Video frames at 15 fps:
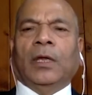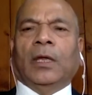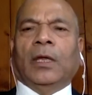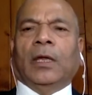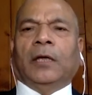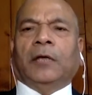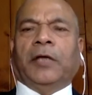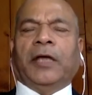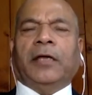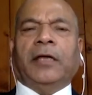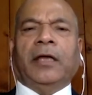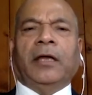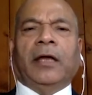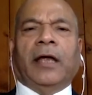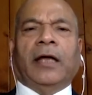
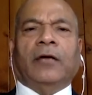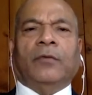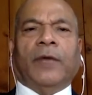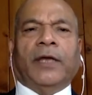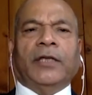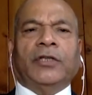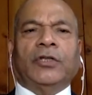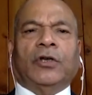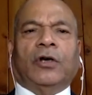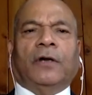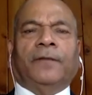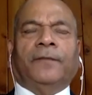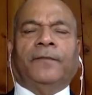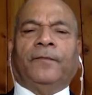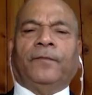Taking advice of
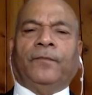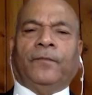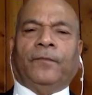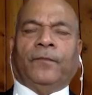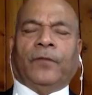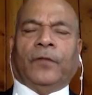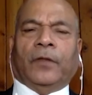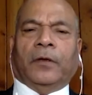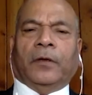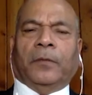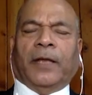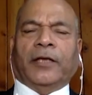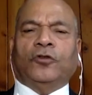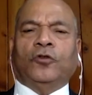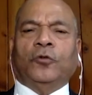my
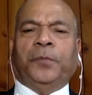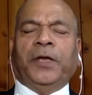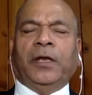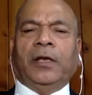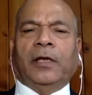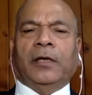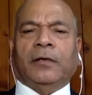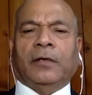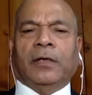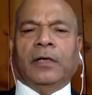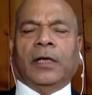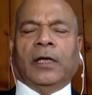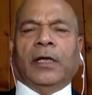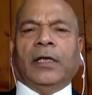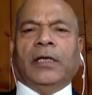superior
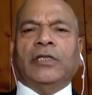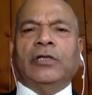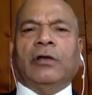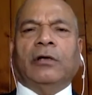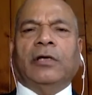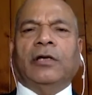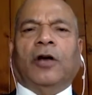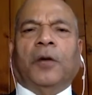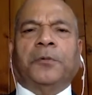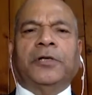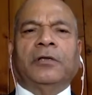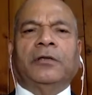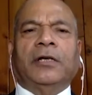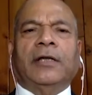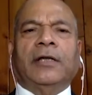is not an option
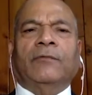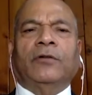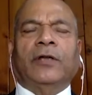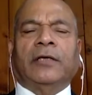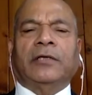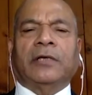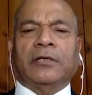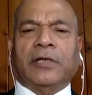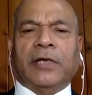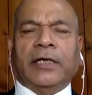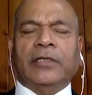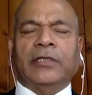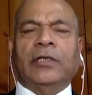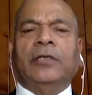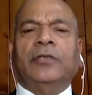that I would
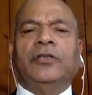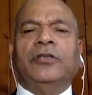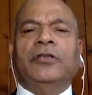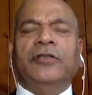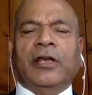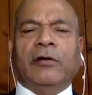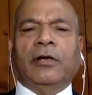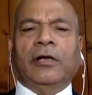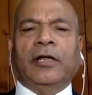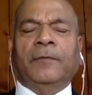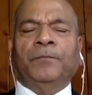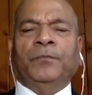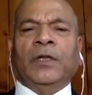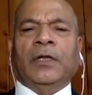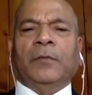exercise generally,
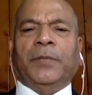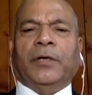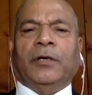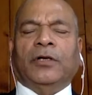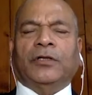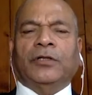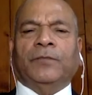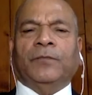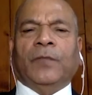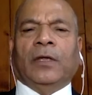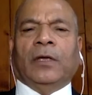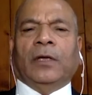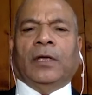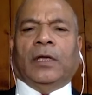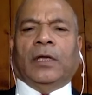because
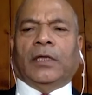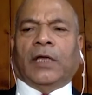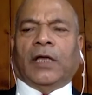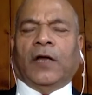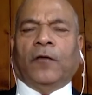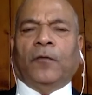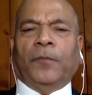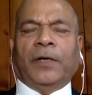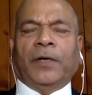the government